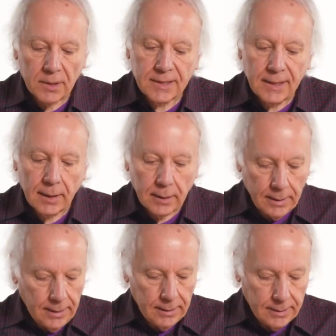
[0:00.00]
But still,
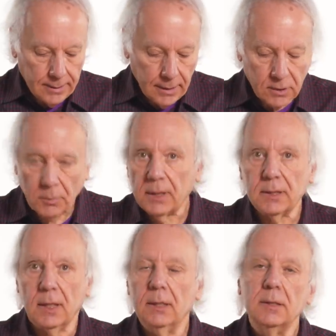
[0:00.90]
it does what it
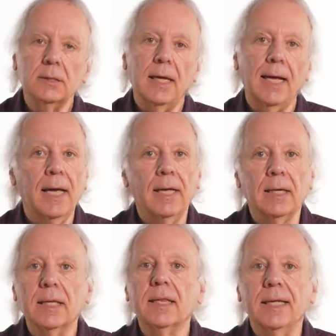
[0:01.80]
does, and
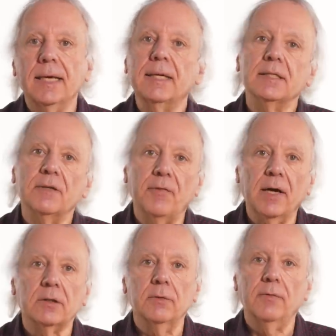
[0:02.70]
I think it's
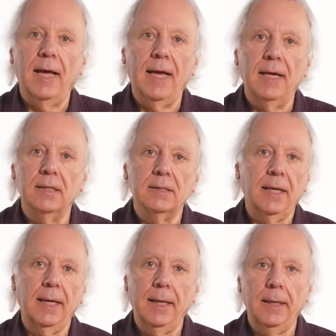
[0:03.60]
effective as
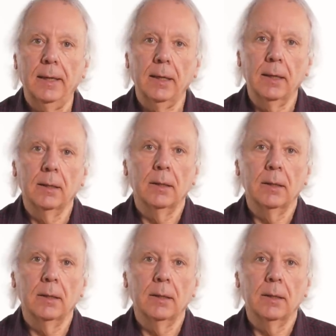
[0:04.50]
a